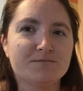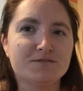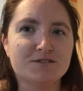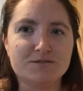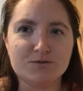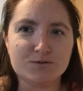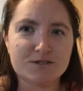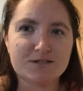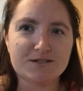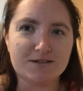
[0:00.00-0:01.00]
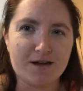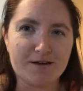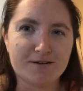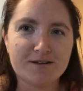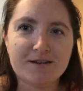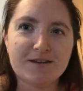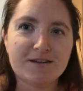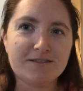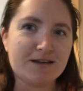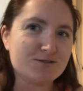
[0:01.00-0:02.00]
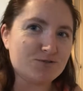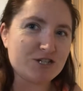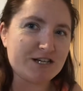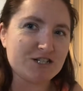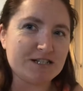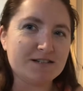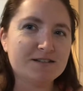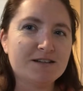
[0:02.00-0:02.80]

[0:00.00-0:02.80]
divorced, so that's all changing.